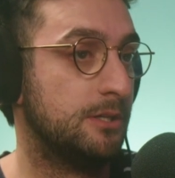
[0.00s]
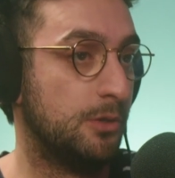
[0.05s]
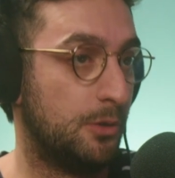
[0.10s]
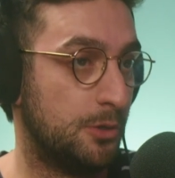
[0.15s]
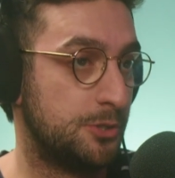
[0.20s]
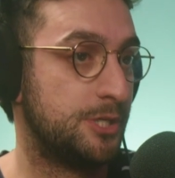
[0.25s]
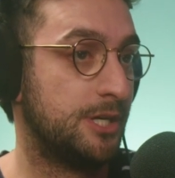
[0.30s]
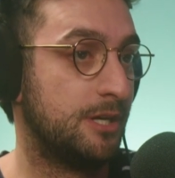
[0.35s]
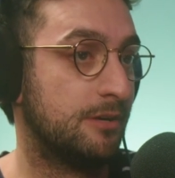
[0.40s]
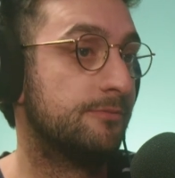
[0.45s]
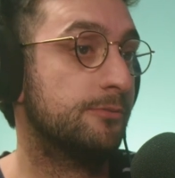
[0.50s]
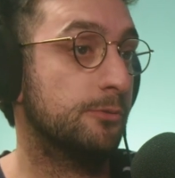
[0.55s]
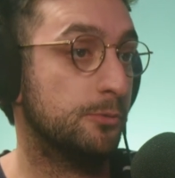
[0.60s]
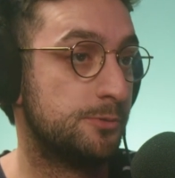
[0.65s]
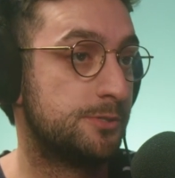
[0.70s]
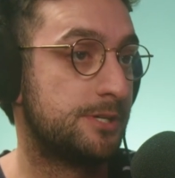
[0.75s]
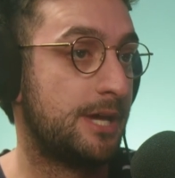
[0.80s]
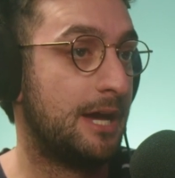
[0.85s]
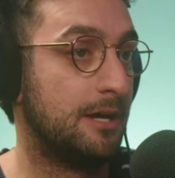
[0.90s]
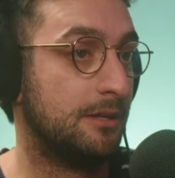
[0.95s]
launching a
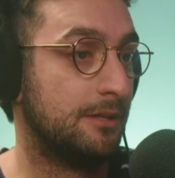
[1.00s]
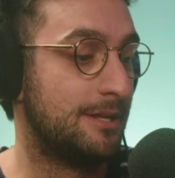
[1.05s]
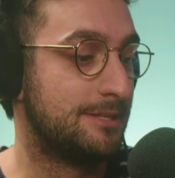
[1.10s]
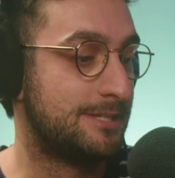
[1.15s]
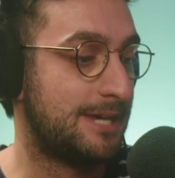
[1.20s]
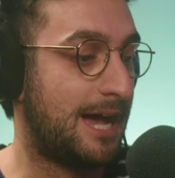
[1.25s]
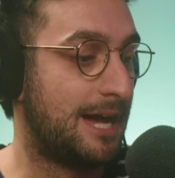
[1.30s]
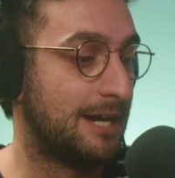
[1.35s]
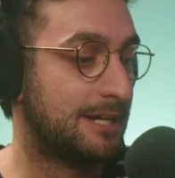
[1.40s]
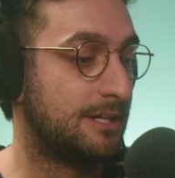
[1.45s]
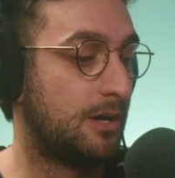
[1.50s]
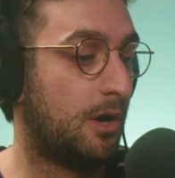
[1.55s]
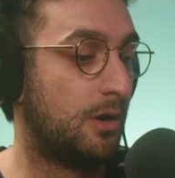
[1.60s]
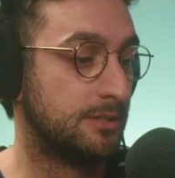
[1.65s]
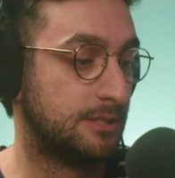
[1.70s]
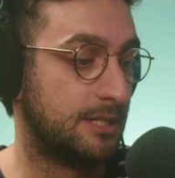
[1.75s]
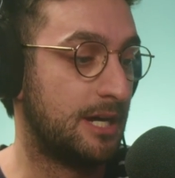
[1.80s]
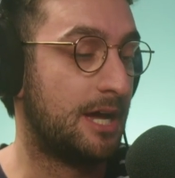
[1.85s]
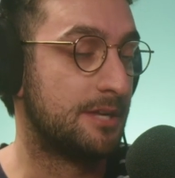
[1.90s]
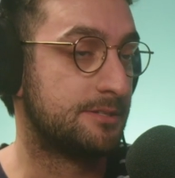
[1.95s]
full-scale attack
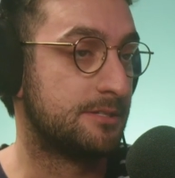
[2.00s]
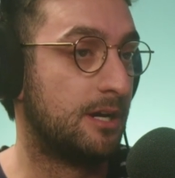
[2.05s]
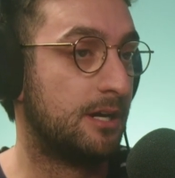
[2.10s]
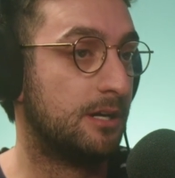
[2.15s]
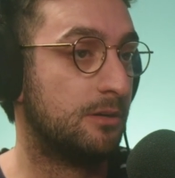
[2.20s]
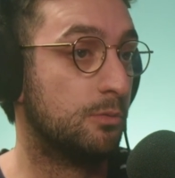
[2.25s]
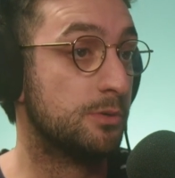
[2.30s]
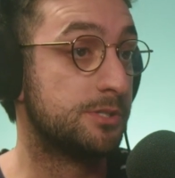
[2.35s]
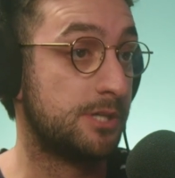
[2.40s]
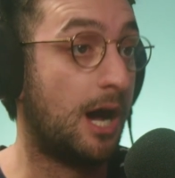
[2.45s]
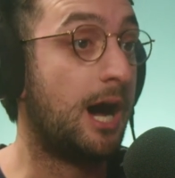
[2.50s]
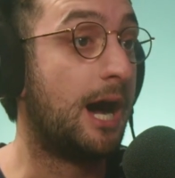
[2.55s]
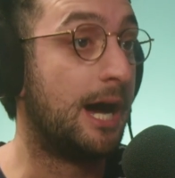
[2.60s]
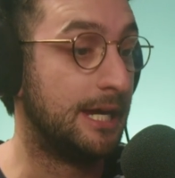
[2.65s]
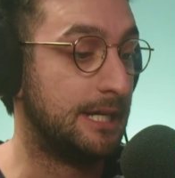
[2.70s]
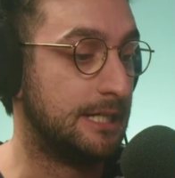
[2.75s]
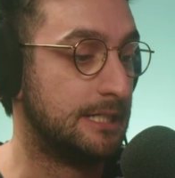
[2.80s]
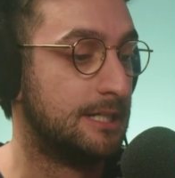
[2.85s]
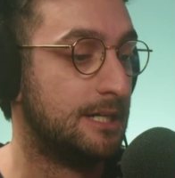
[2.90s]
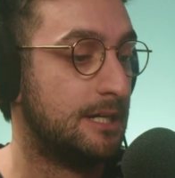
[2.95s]
on Gaza was
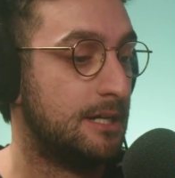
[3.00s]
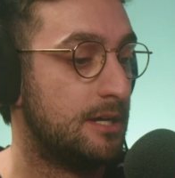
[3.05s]
high.